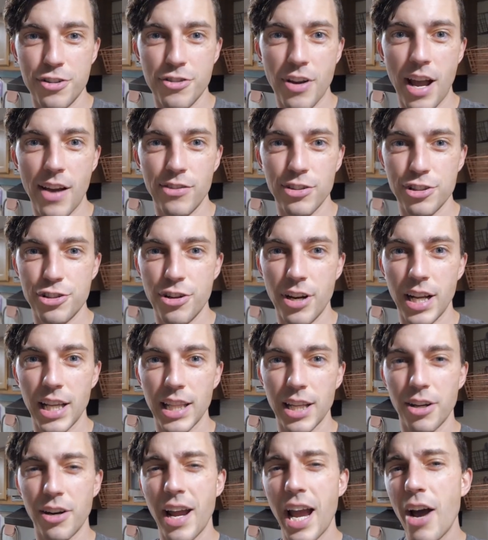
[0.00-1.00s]
travel
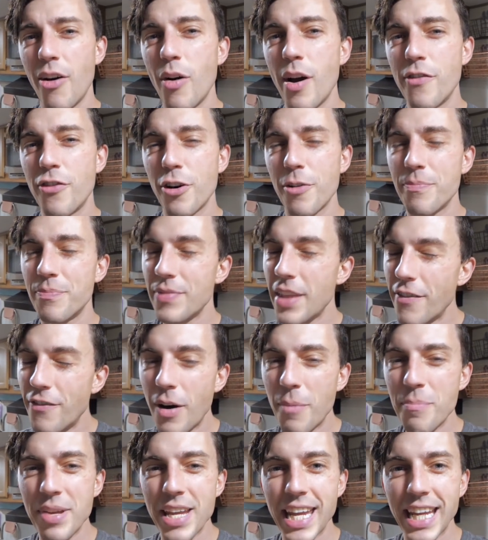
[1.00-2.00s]
trailer. However, if
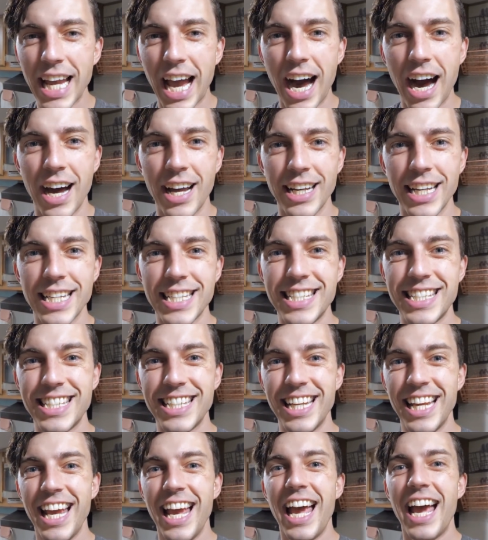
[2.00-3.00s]
I'm being
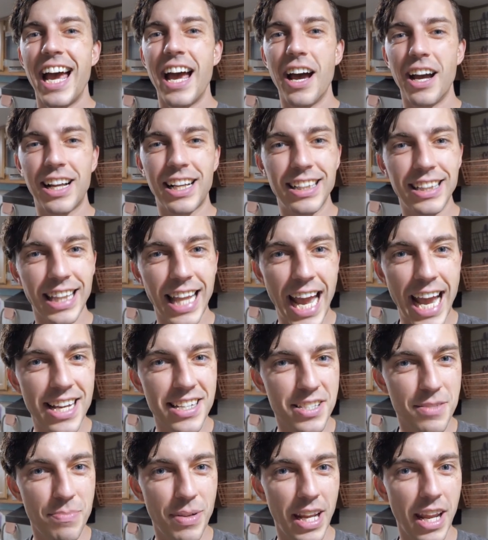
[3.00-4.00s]
honest, a
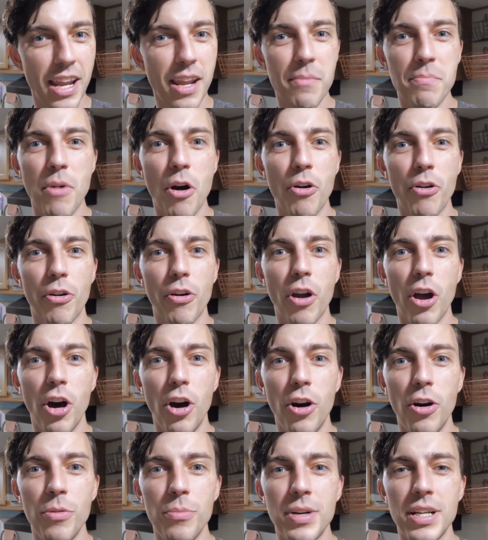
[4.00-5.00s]
Class B
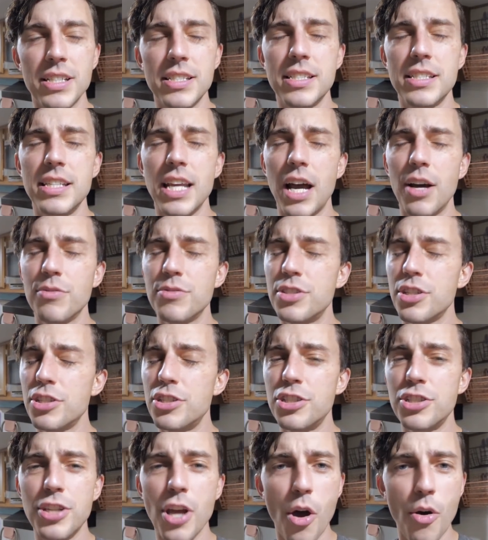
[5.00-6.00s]
motorhome sounds
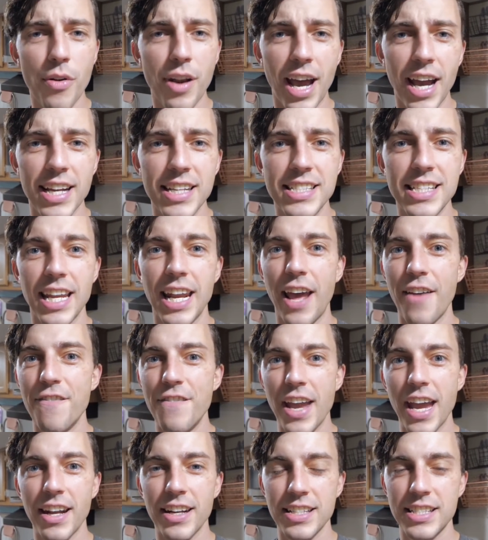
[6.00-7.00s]
so nice and I
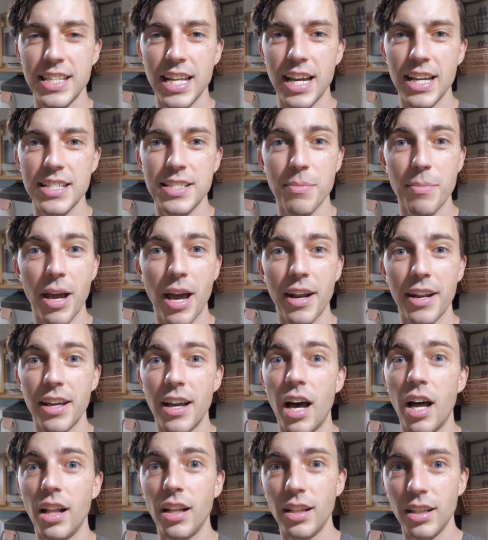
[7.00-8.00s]
fantasize about
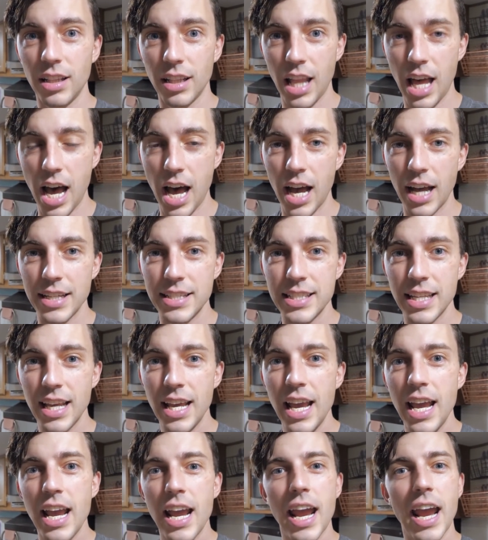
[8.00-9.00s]
it a lot.
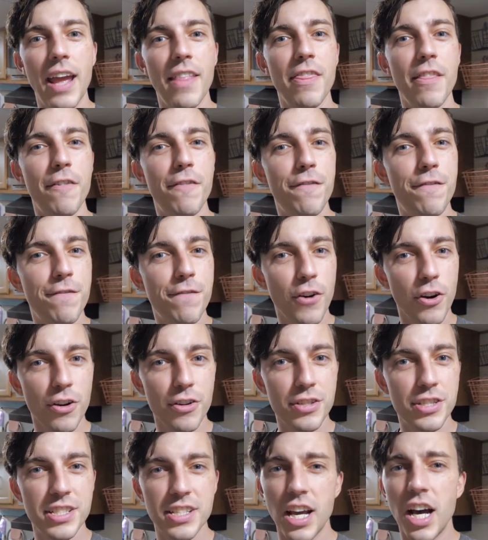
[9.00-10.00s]
And the
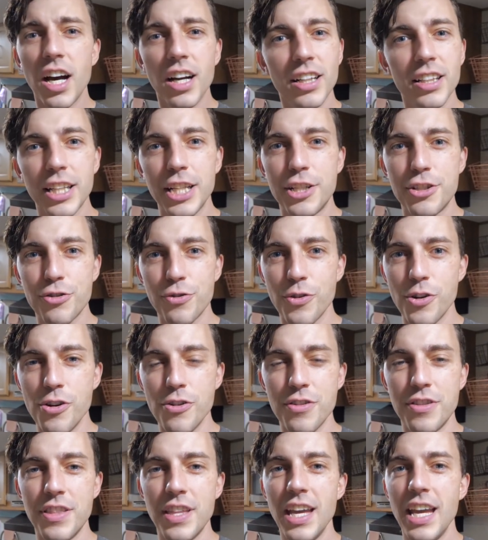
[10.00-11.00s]
first ugly
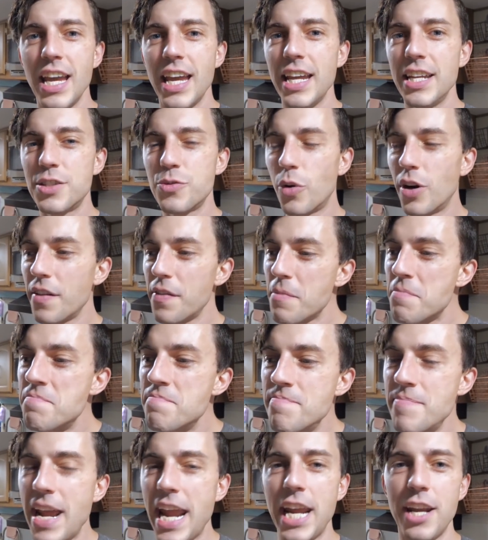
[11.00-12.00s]
truth is one of the
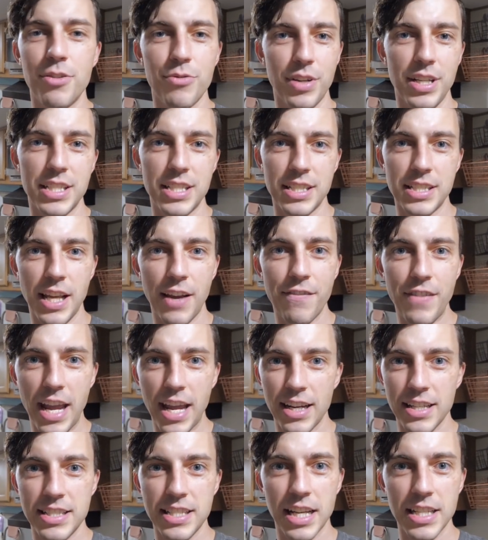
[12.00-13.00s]
main reasons I
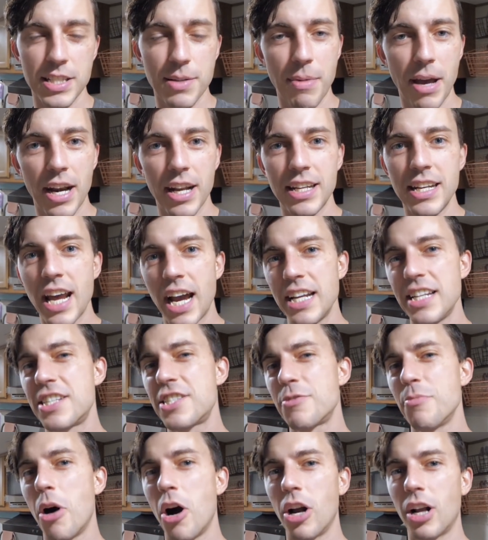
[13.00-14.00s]
fantasize about a nice
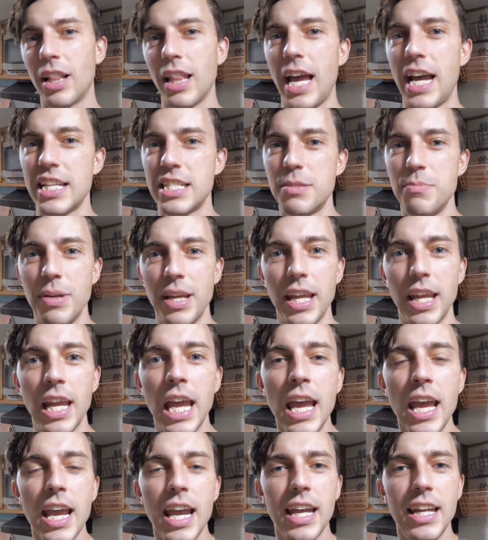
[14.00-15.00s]
small Class
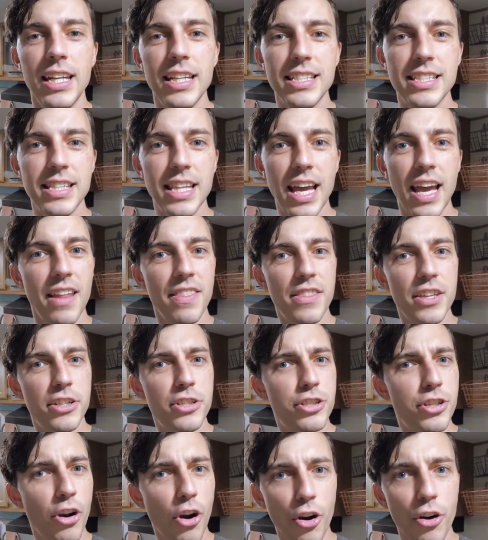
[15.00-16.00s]
B, and it's that the
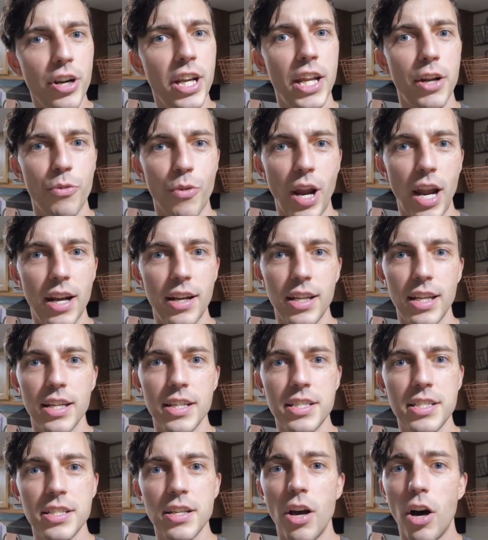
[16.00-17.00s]
turning
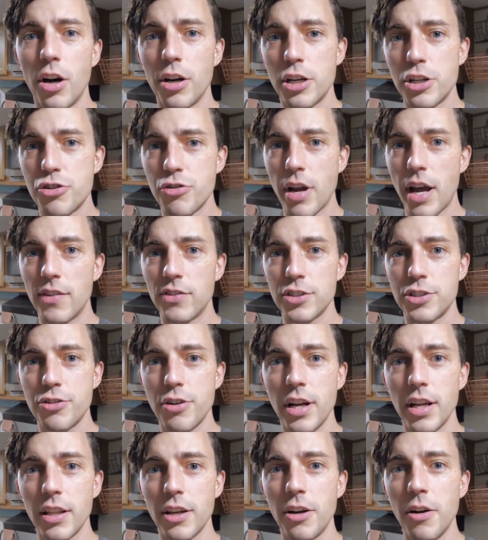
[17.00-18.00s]
radius on a travel
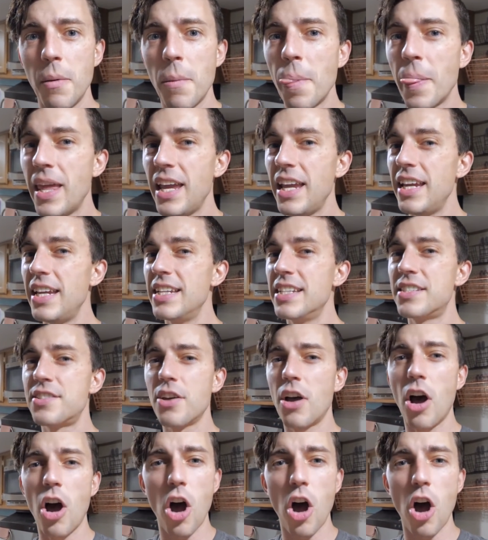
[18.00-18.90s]
trailer is